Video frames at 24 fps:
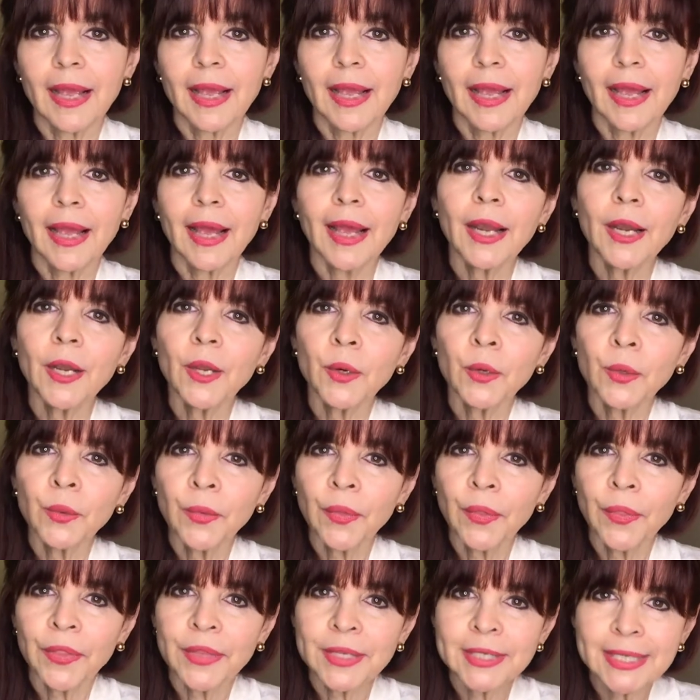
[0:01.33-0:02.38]
Hello,
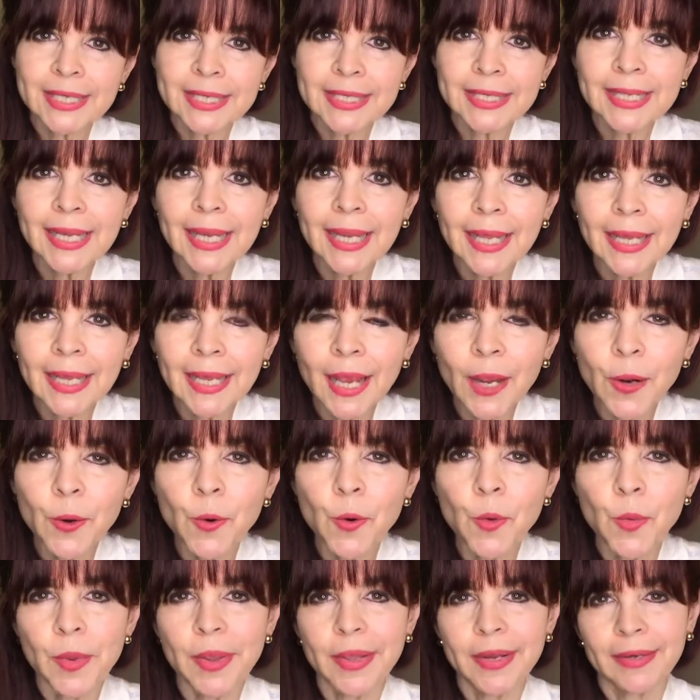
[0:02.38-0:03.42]
this is Ligia
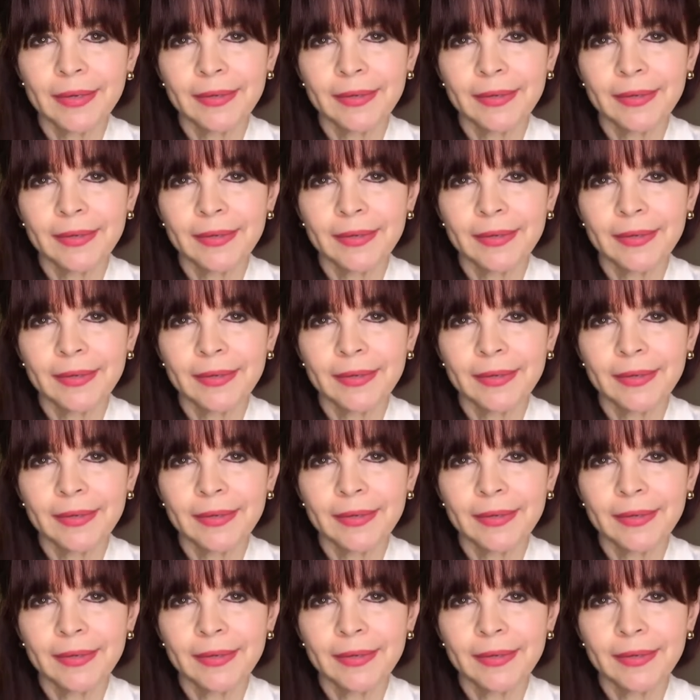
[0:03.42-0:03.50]
Huben.